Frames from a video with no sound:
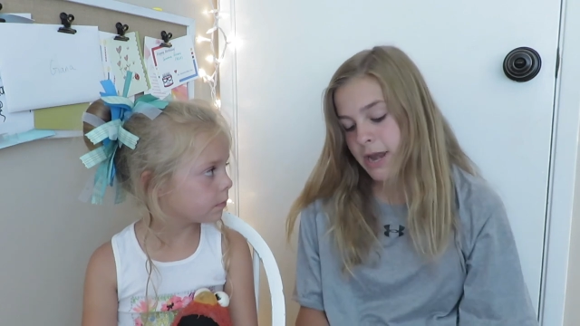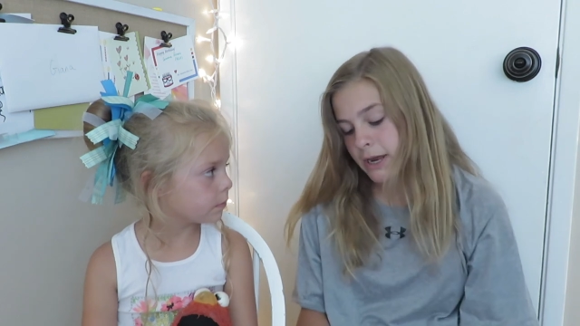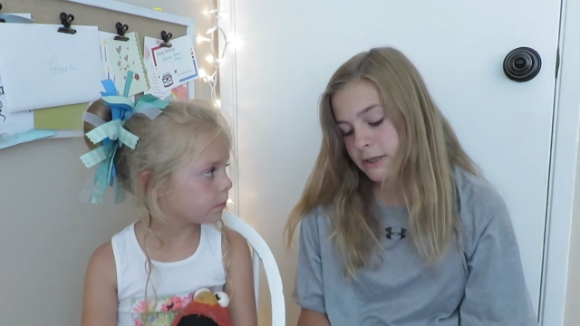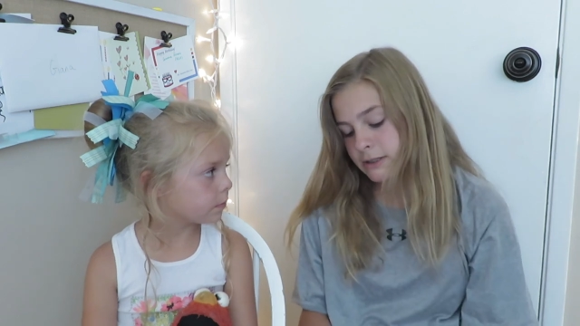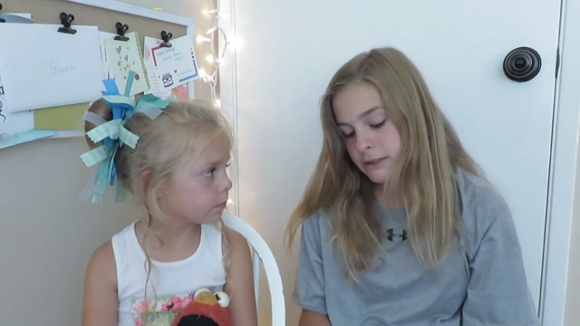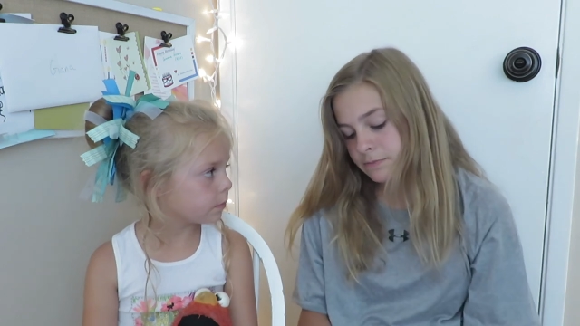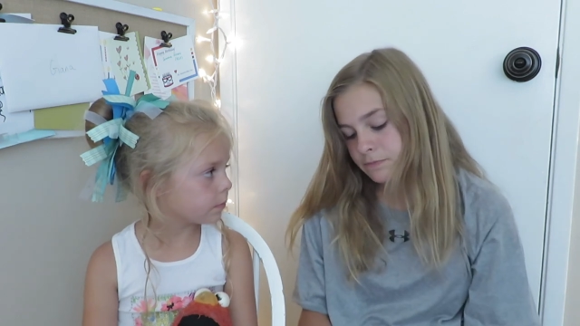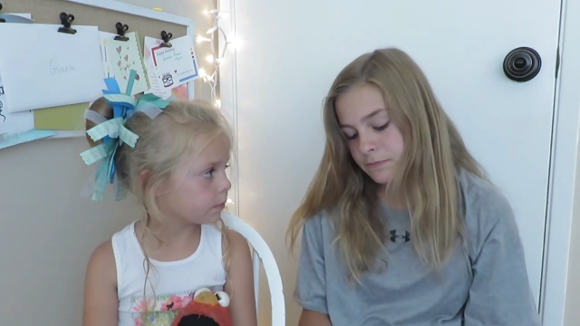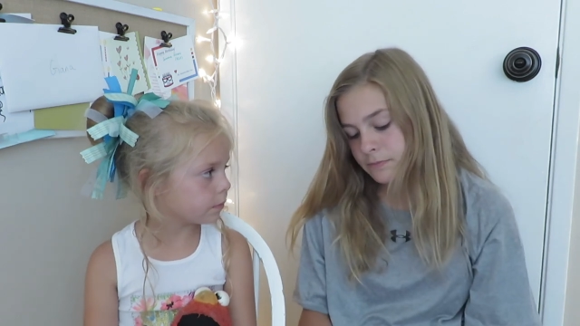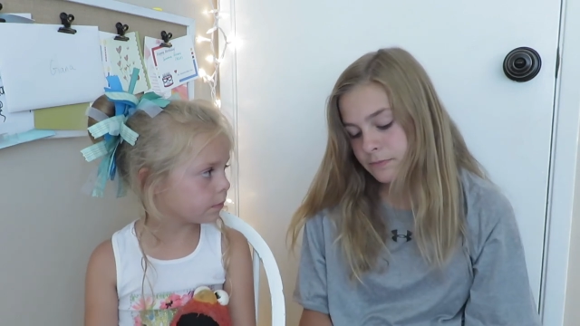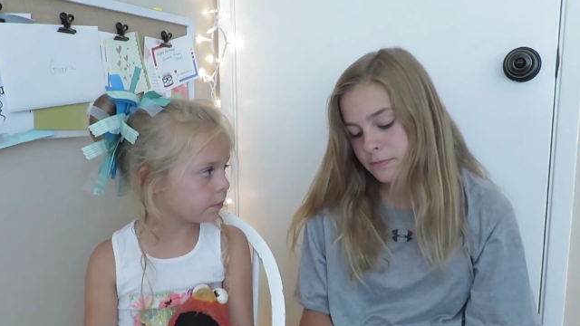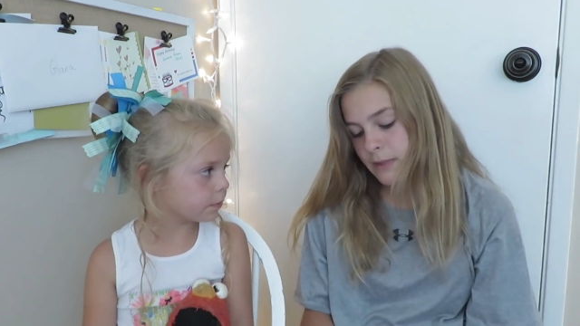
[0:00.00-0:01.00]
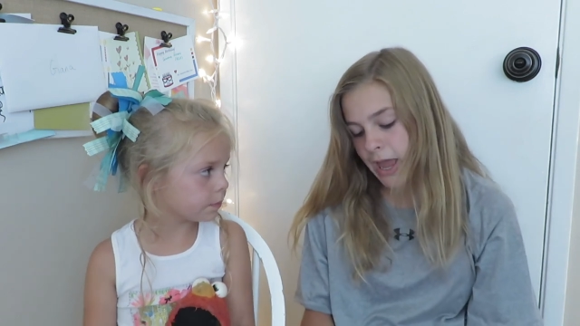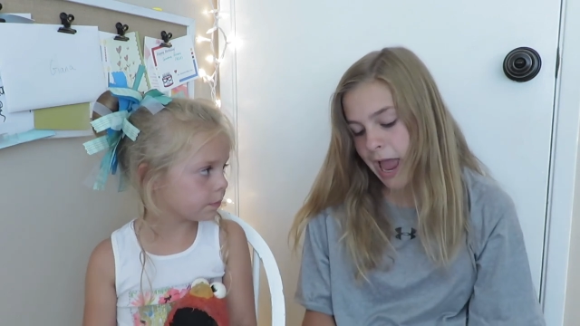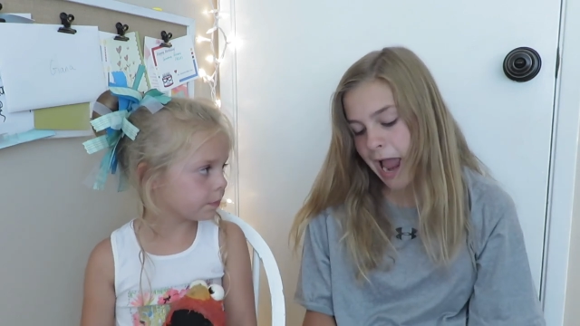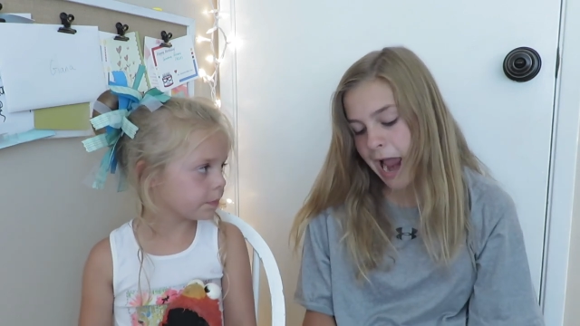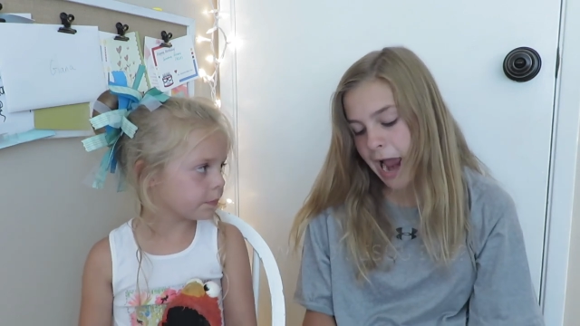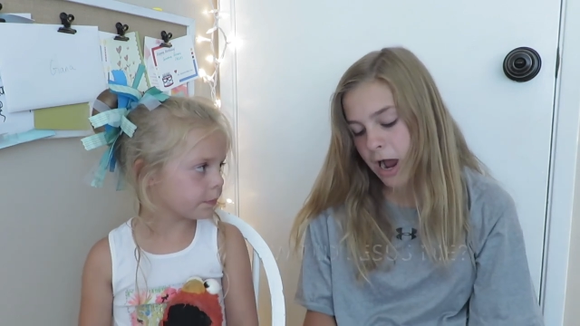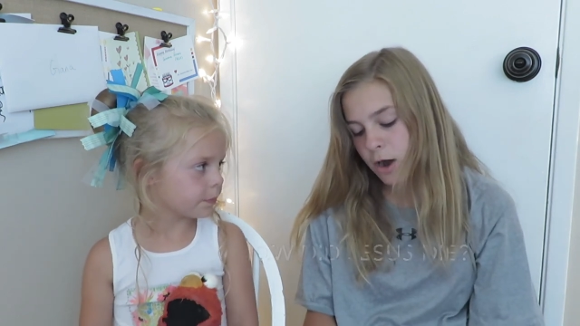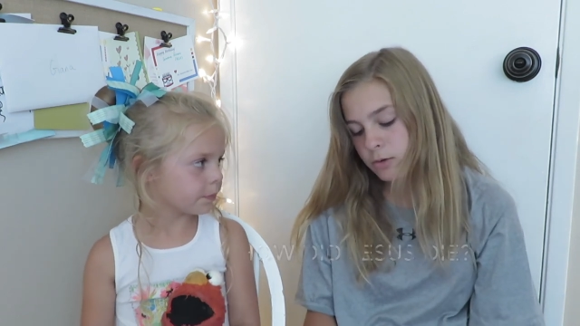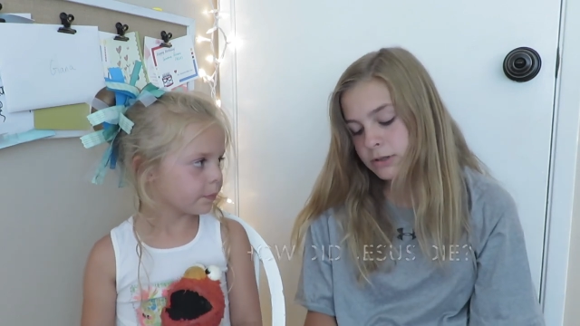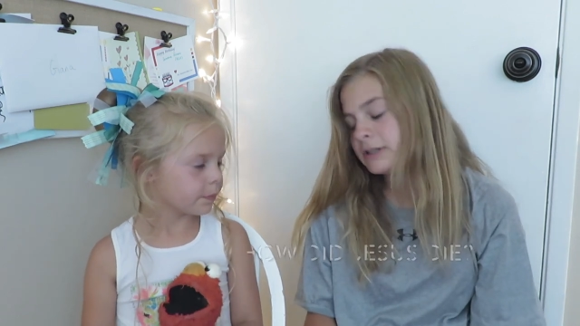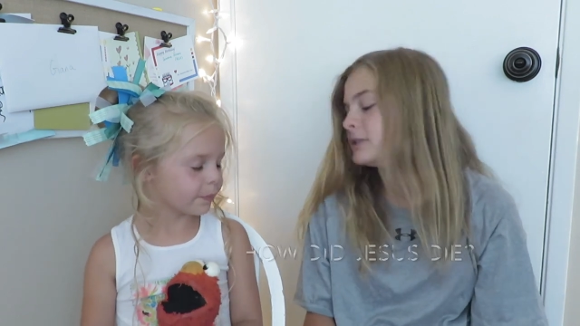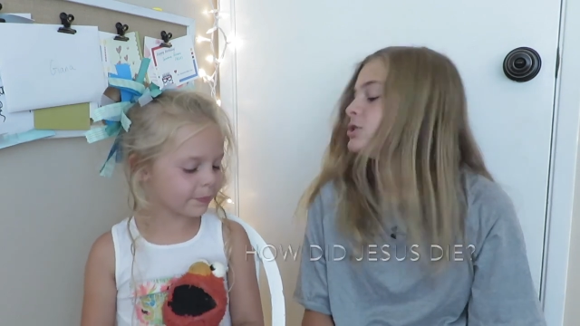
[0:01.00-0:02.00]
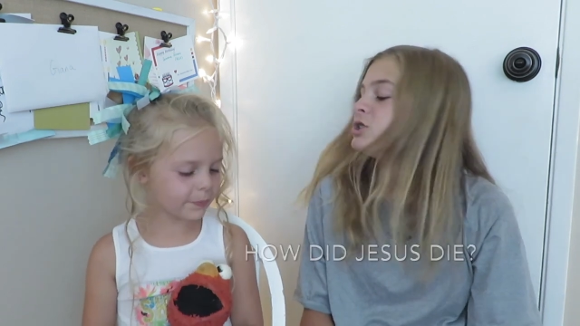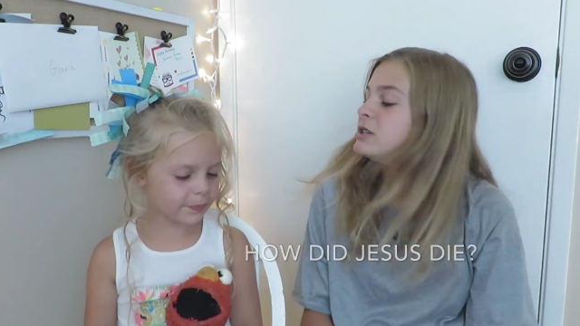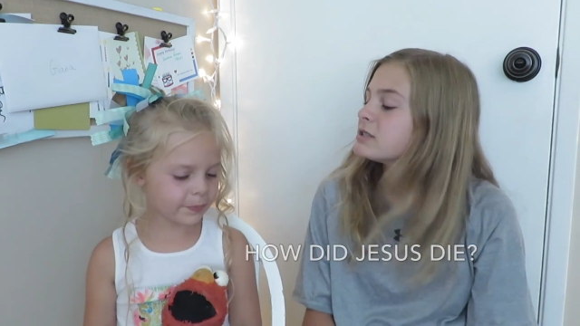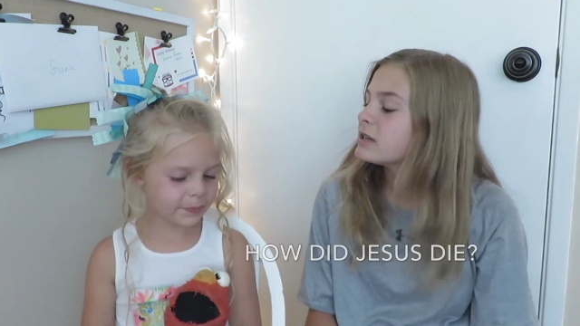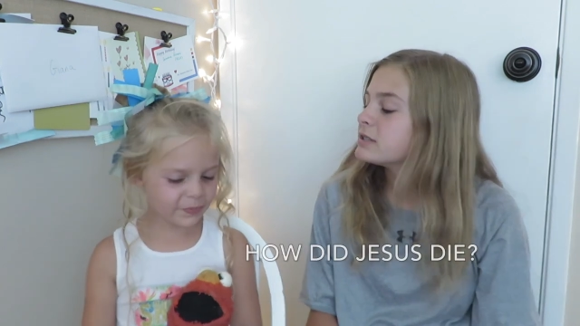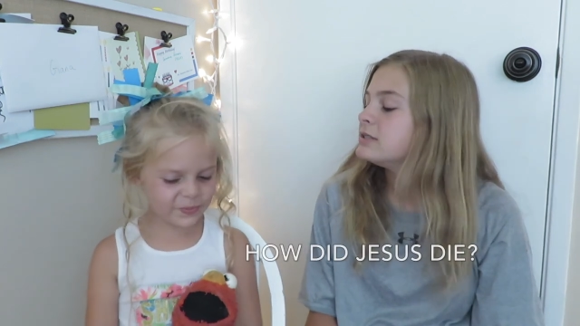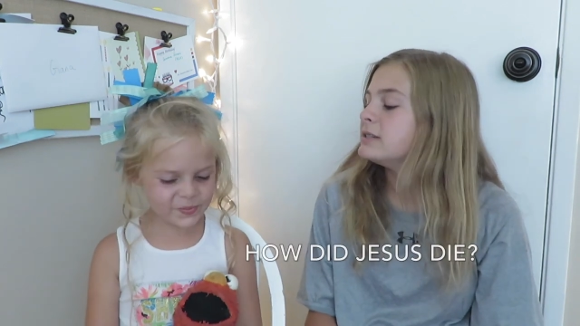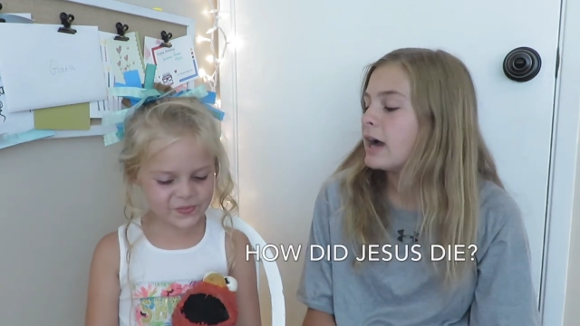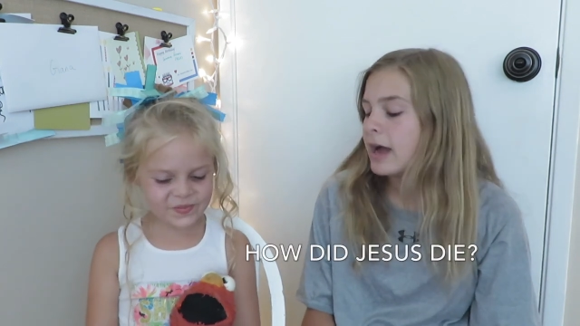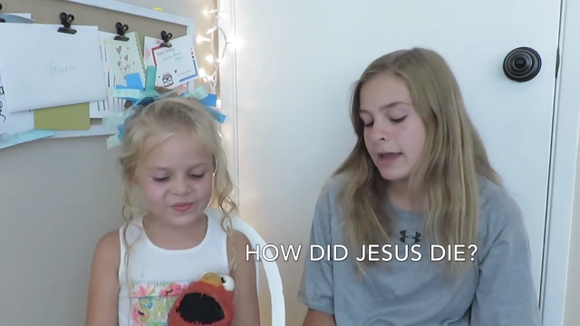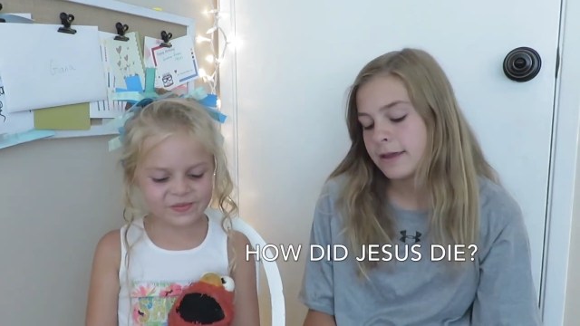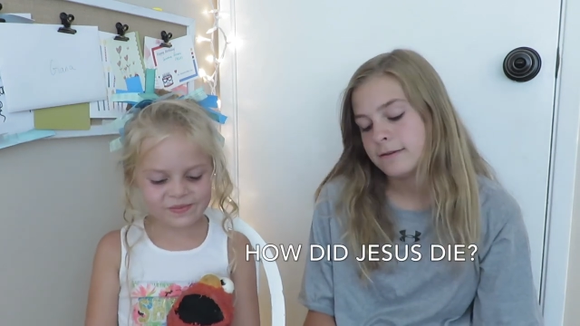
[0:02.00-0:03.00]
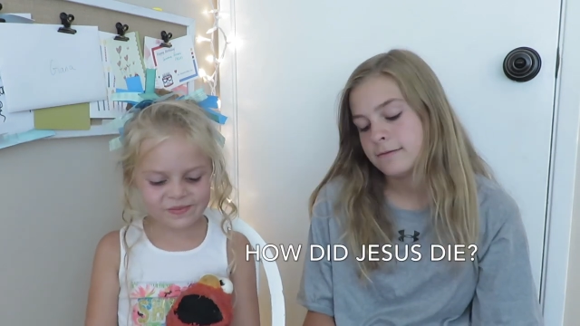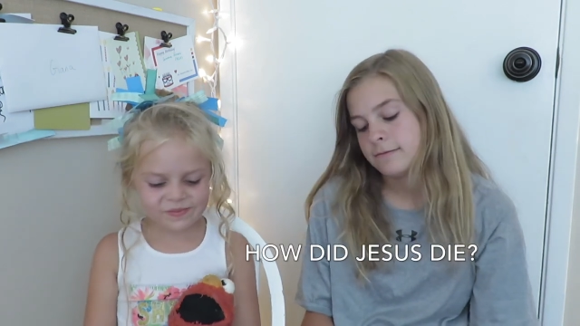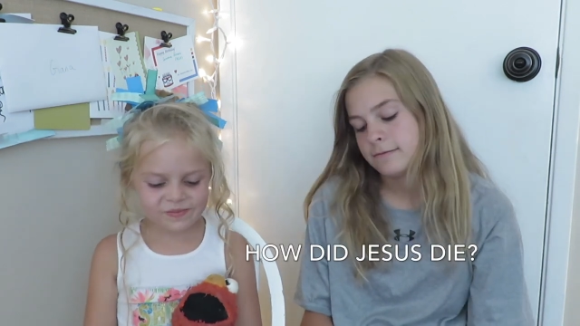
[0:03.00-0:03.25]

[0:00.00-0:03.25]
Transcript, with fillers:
Speaker 1: next. How did Jesus die?